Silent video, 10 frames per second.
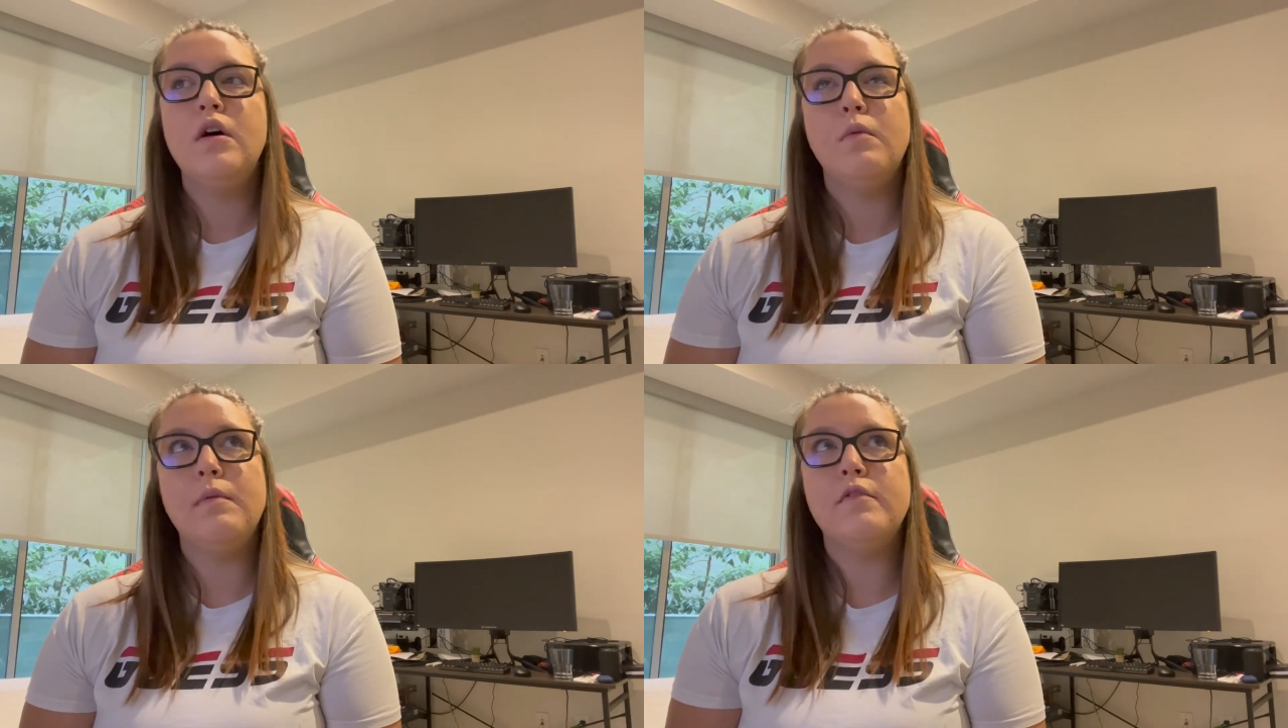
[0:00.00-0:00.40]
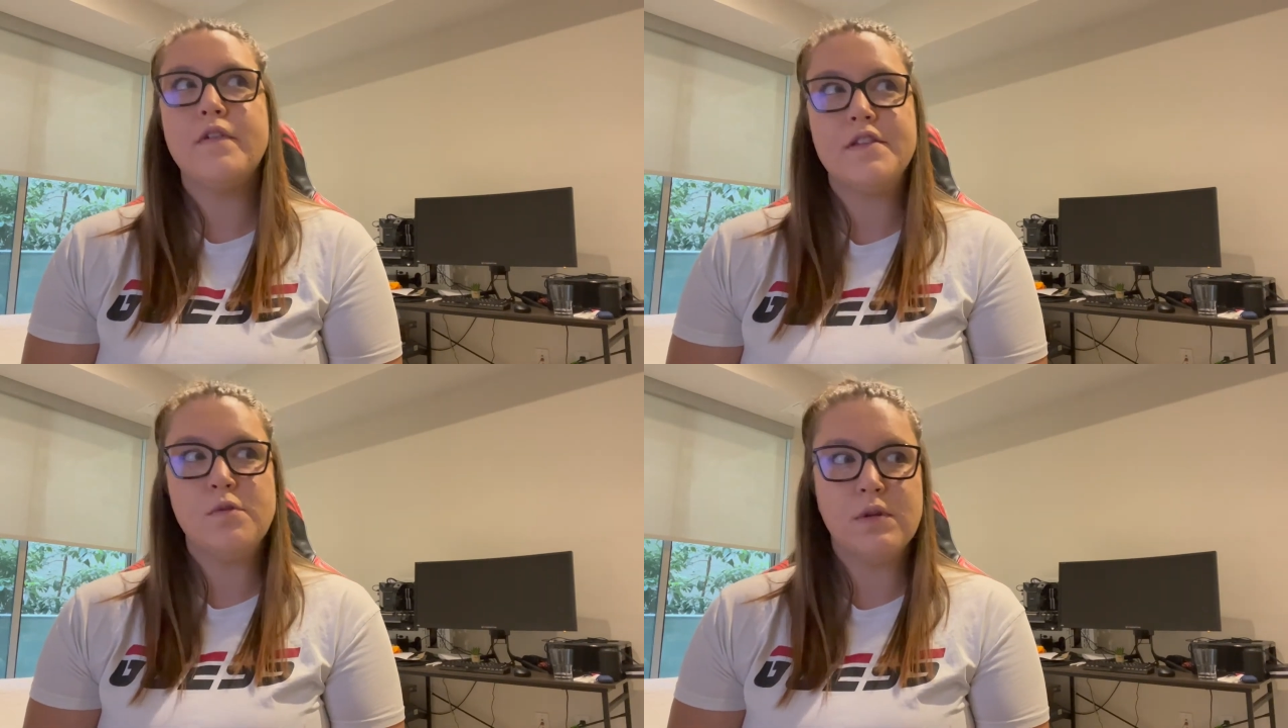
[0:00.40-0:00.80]
We move
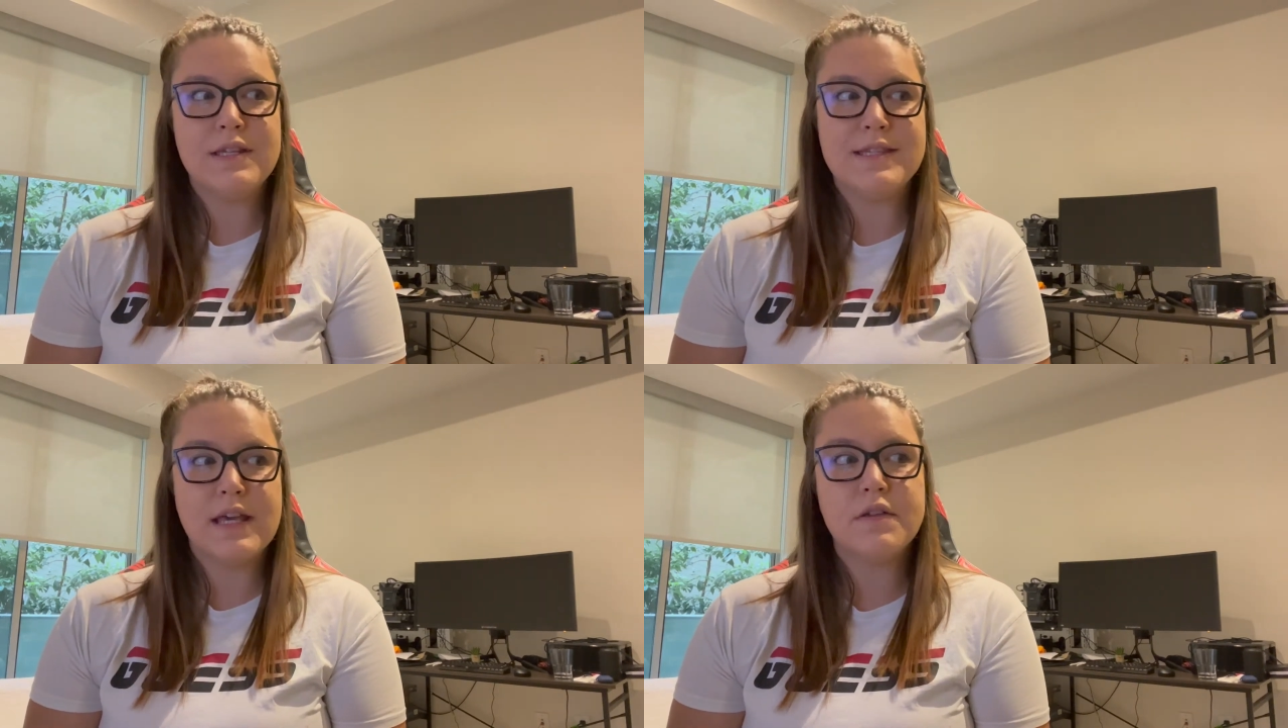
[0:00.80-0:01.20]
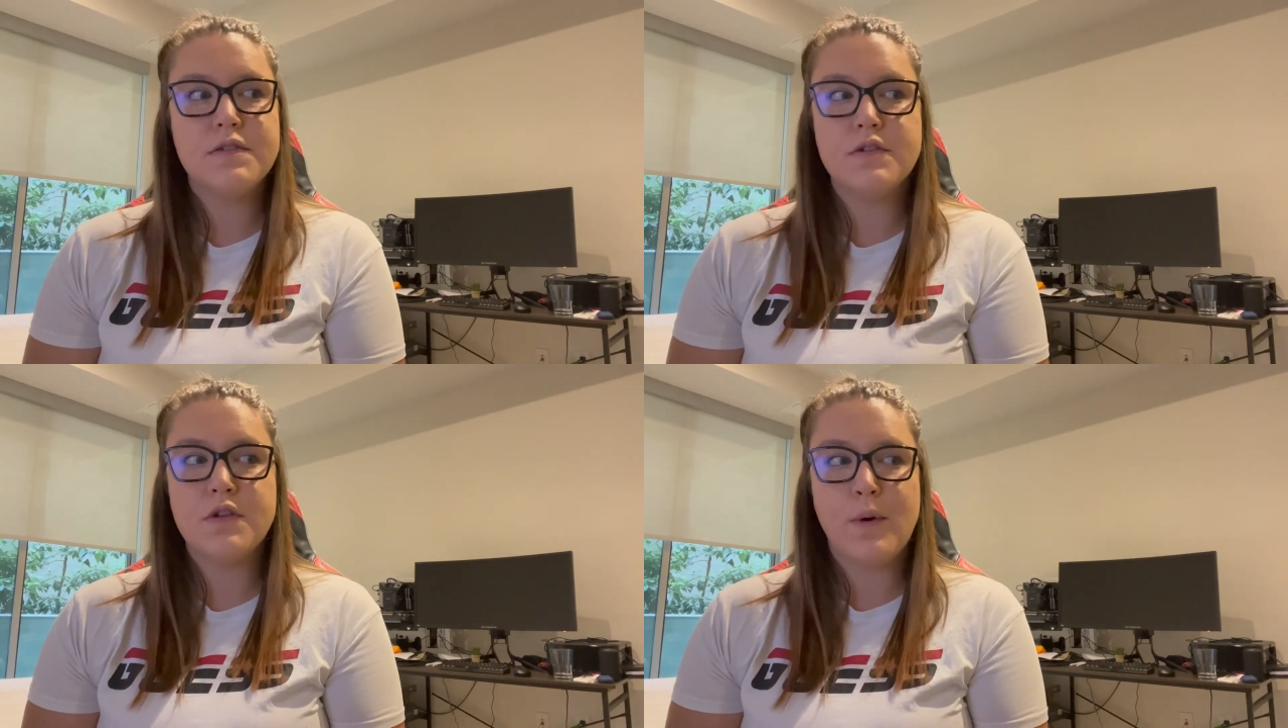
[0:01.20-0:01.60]
on the
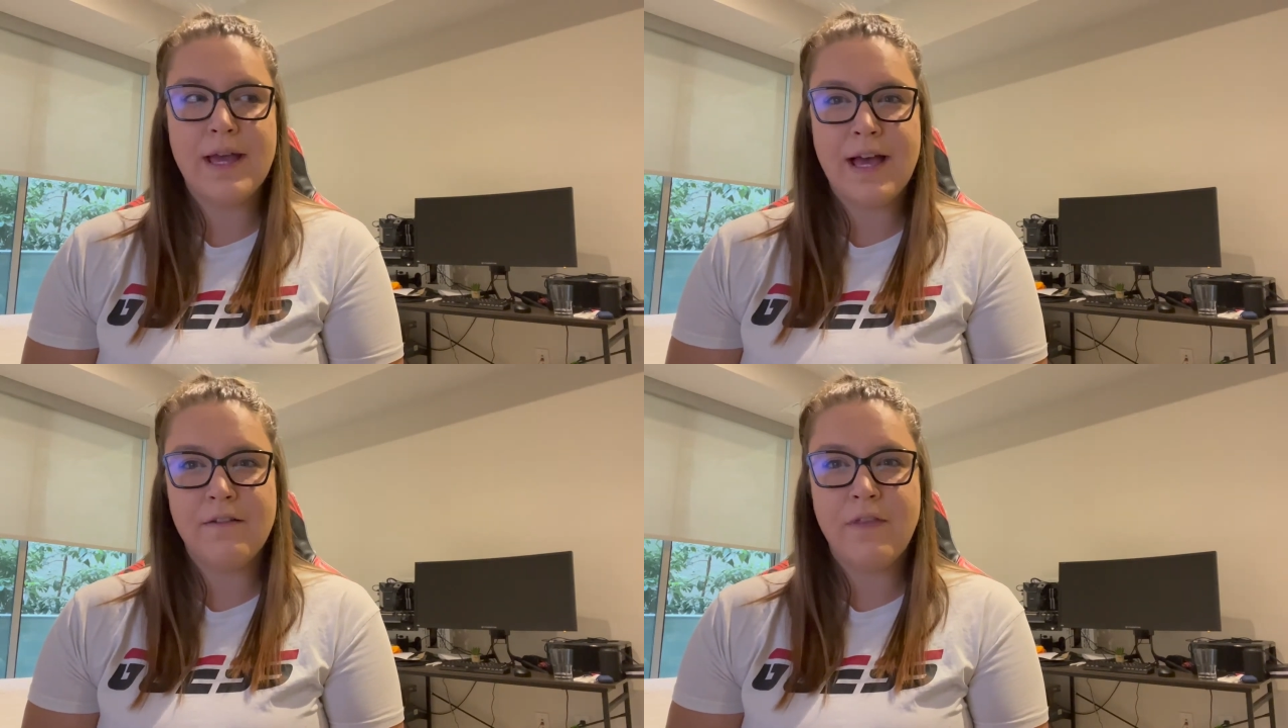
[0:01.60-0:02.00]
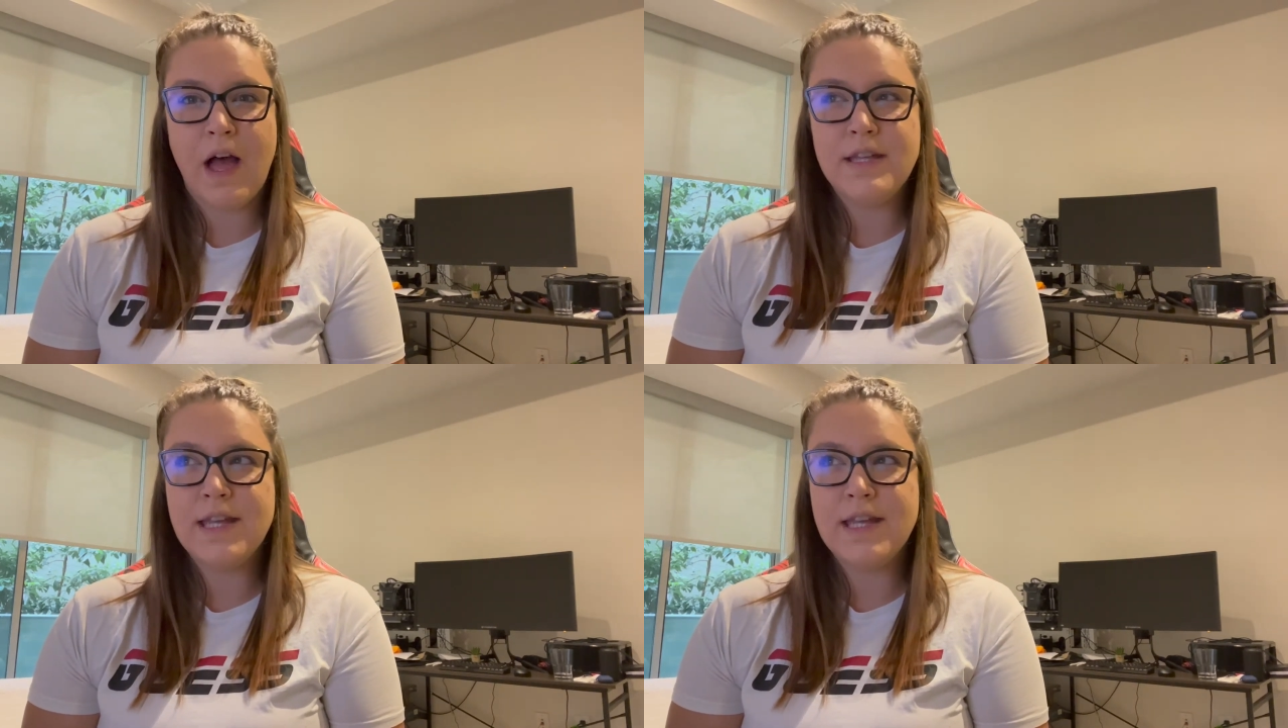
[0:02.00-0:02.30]
26th, so I have that